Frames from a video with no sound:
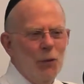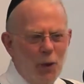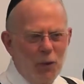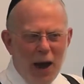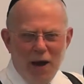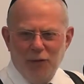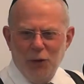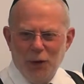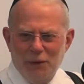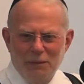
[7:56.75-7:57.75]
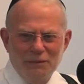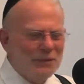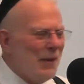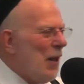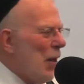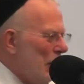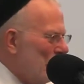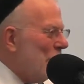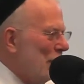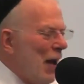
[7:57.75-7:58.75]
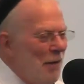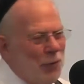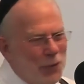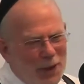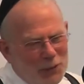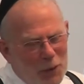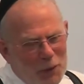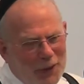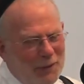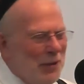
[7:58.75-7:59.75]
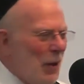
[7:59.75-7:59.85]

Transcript: we were affluent. We were affluent, that's why we lived